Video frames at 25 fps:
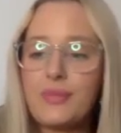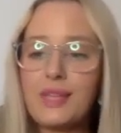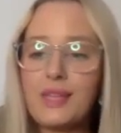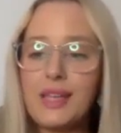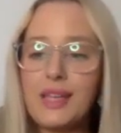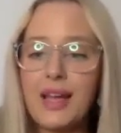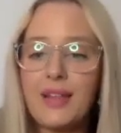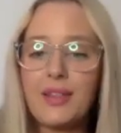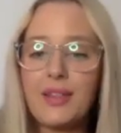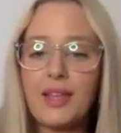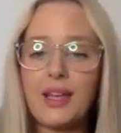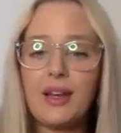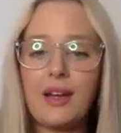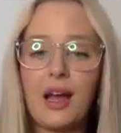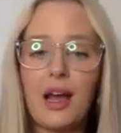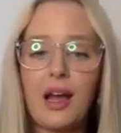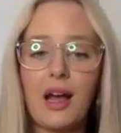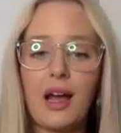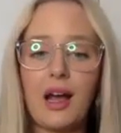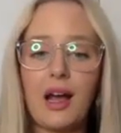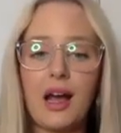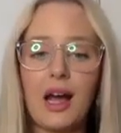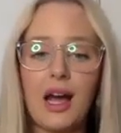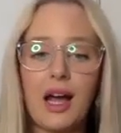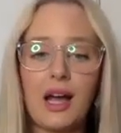And then
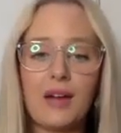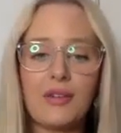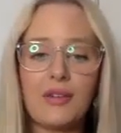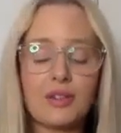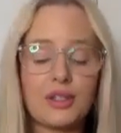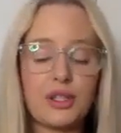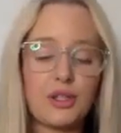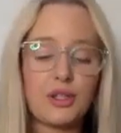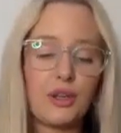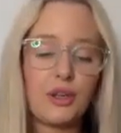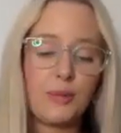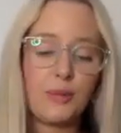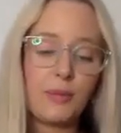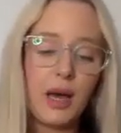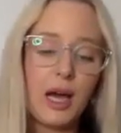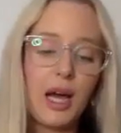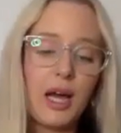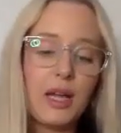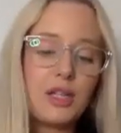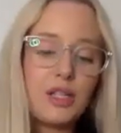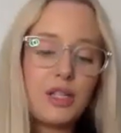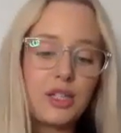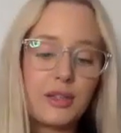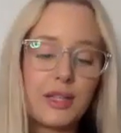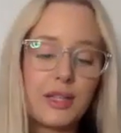so
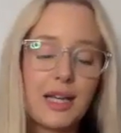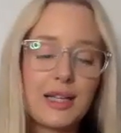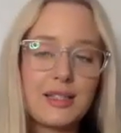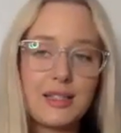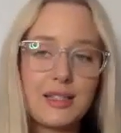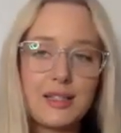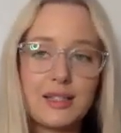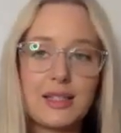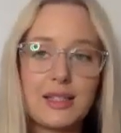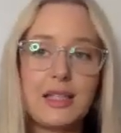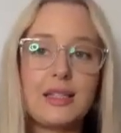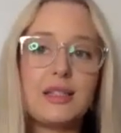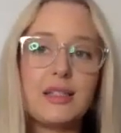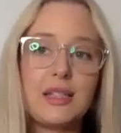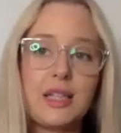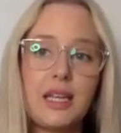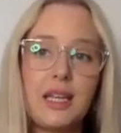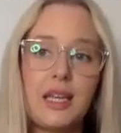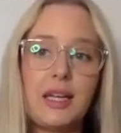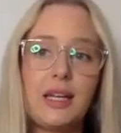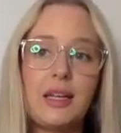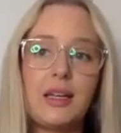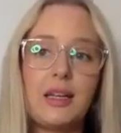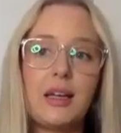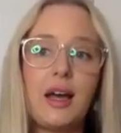March
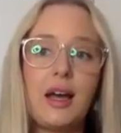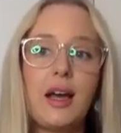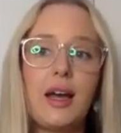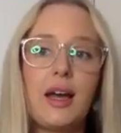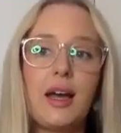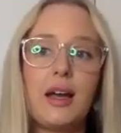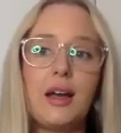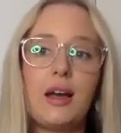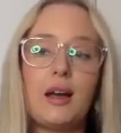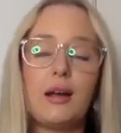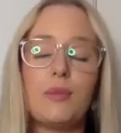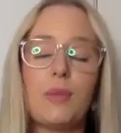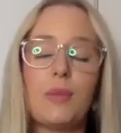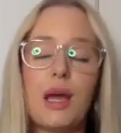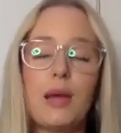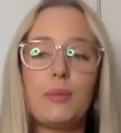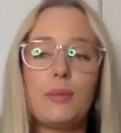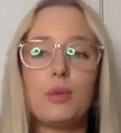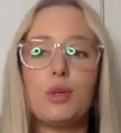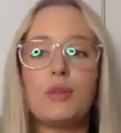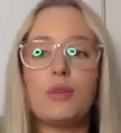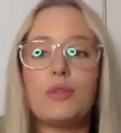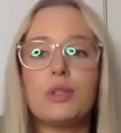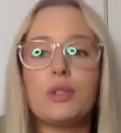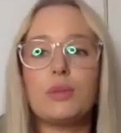2016, I
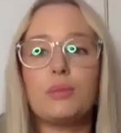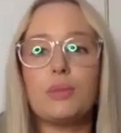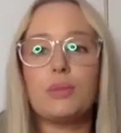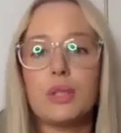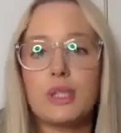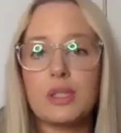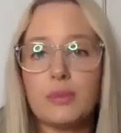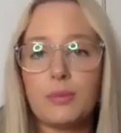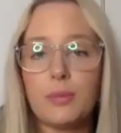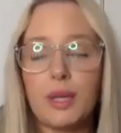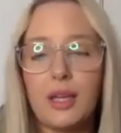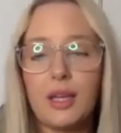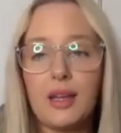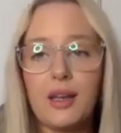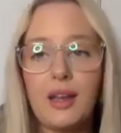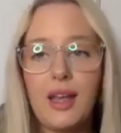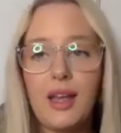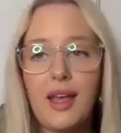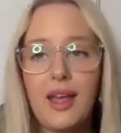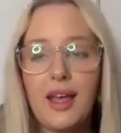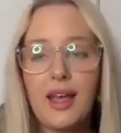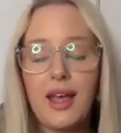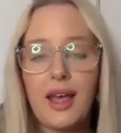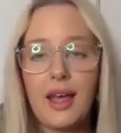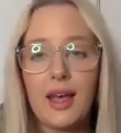moved to Brisbane,
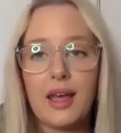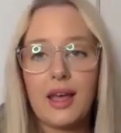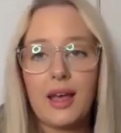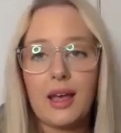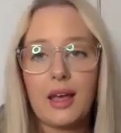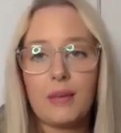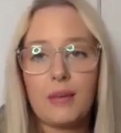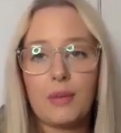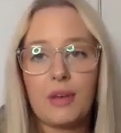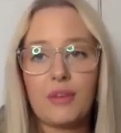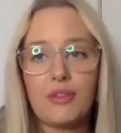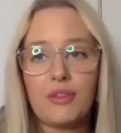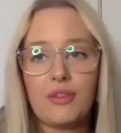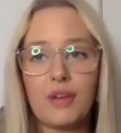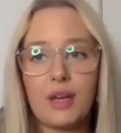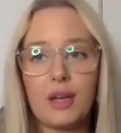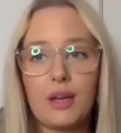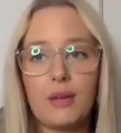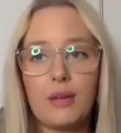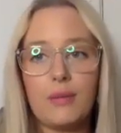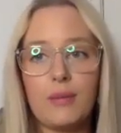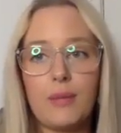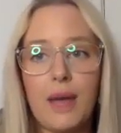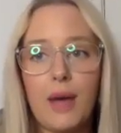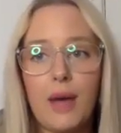and my
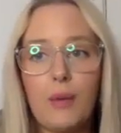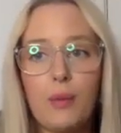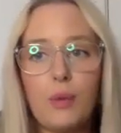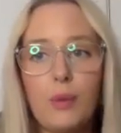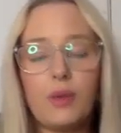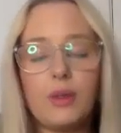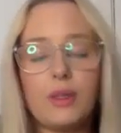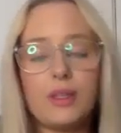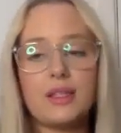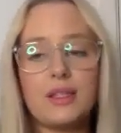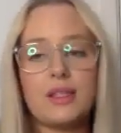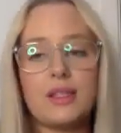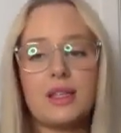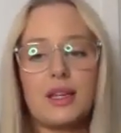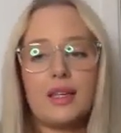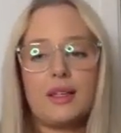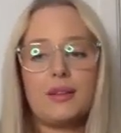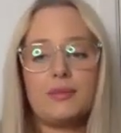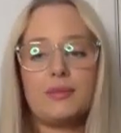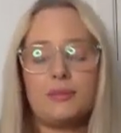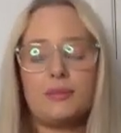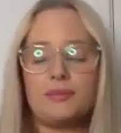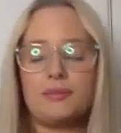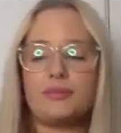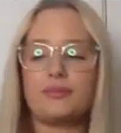friend Matt
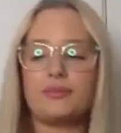Wilkinson,